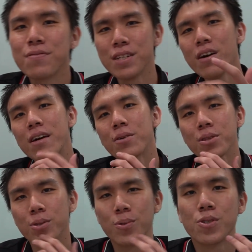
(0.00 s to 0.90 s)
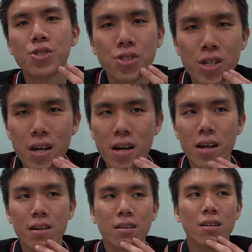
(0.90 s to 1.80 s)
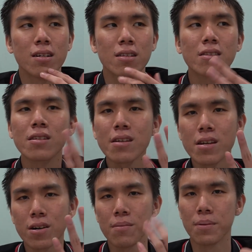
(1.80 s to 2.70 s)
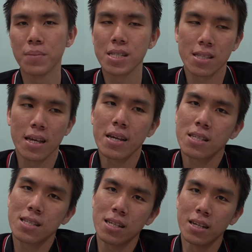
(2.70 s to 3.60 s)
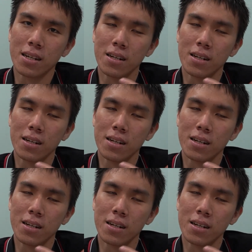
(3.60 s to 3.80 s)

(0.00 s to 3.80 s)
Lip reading: video, I want to share 3 common mistakes in